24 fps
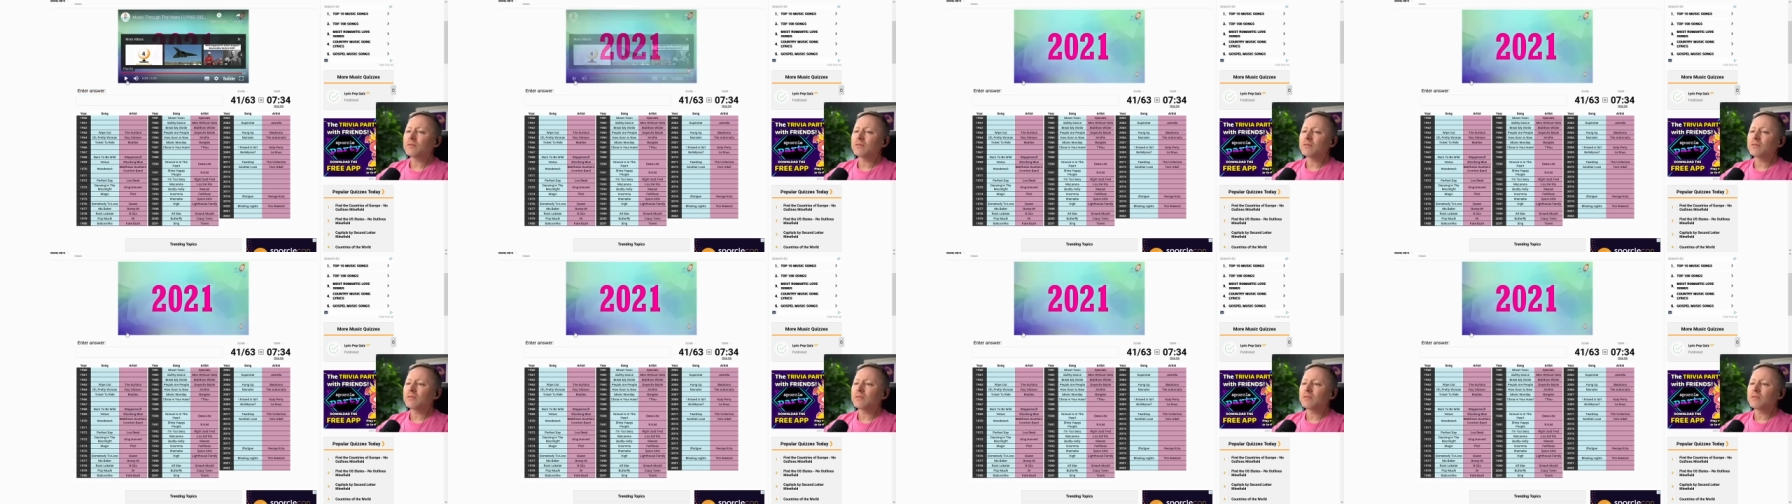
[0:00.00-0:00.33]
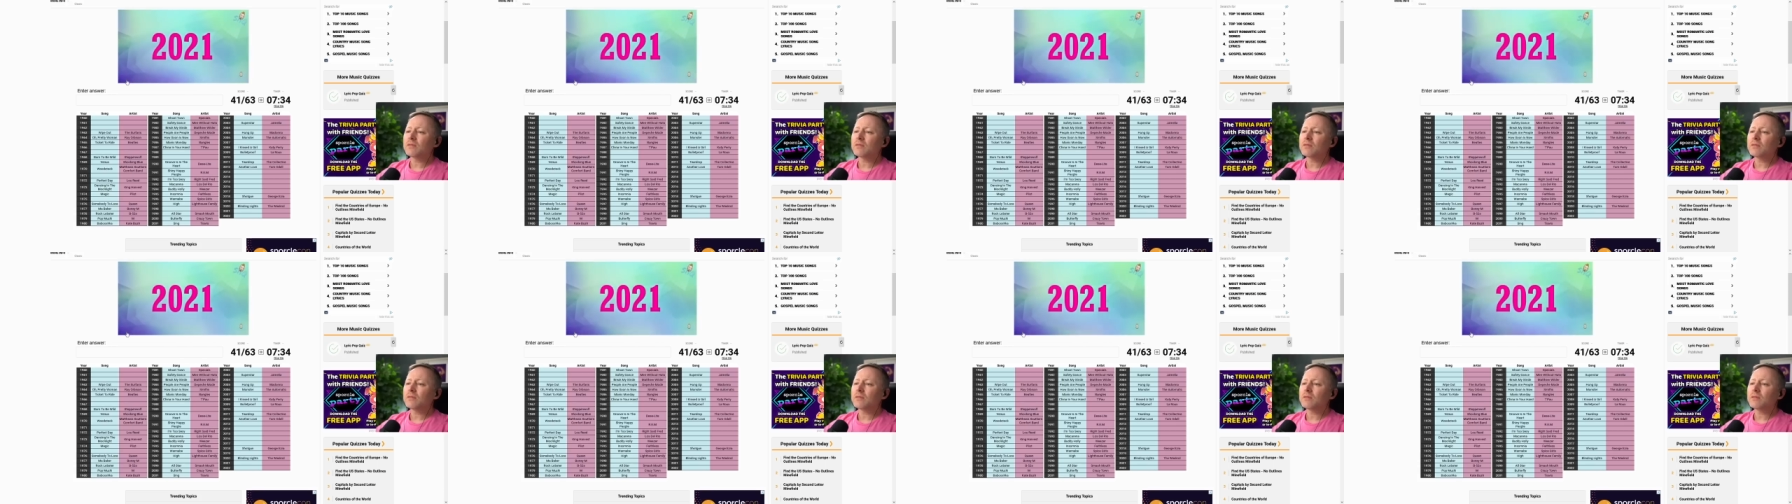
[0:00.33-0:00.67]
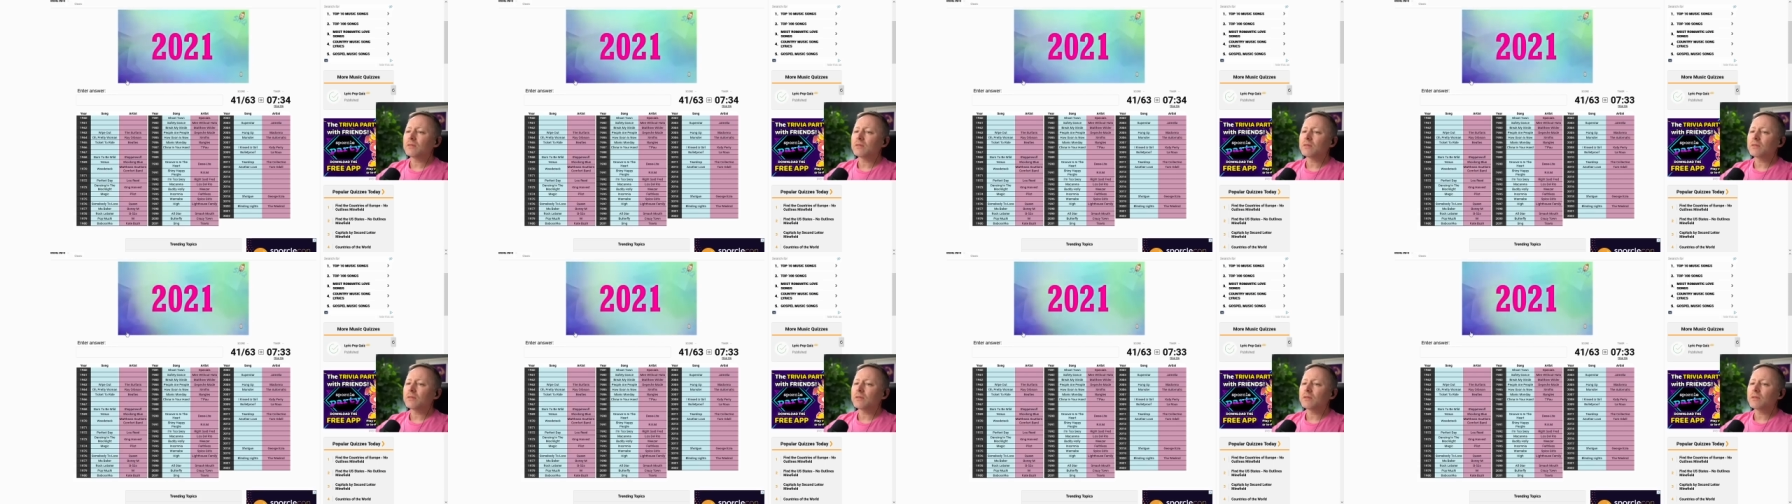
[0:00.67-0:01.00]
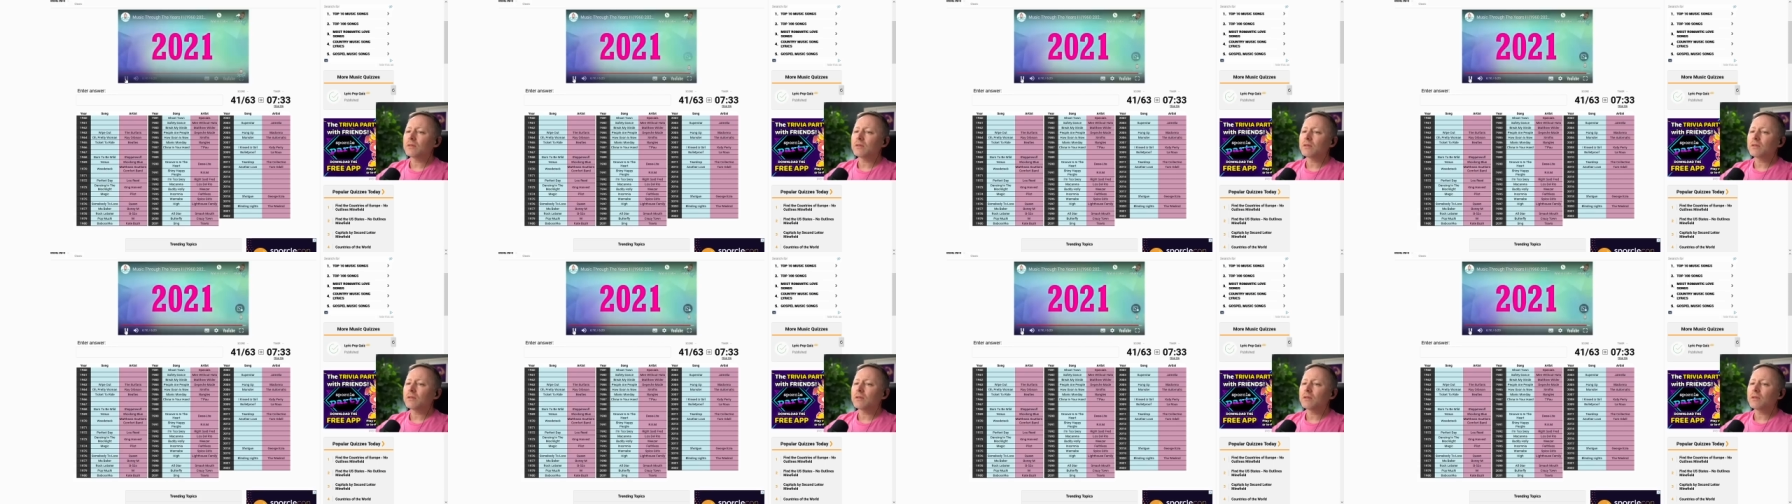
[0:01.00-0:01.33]
that.
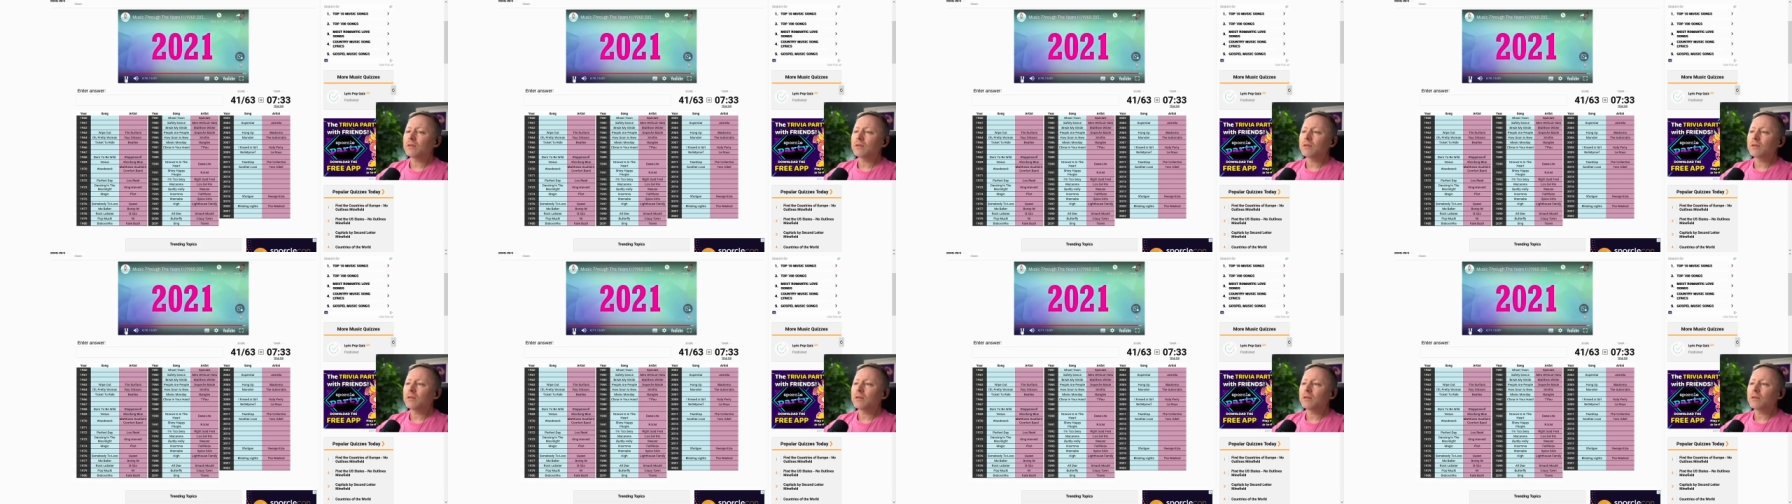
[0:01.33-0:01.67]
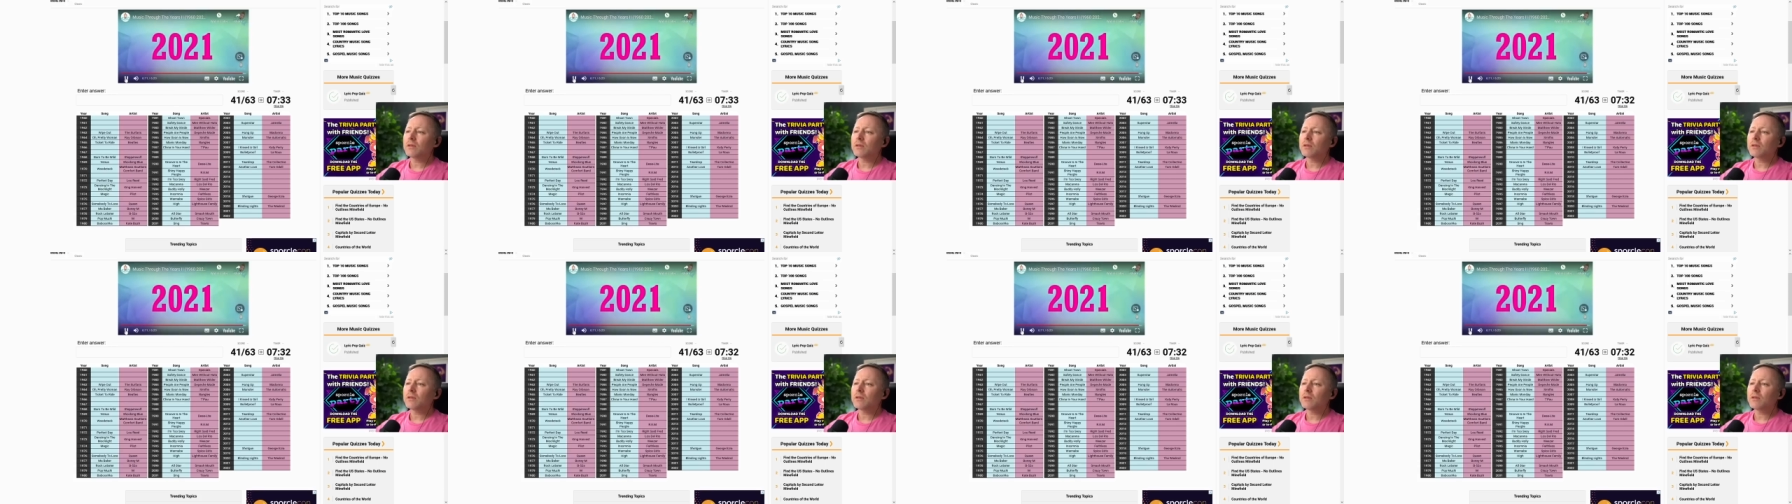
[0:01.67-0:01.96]
Didn't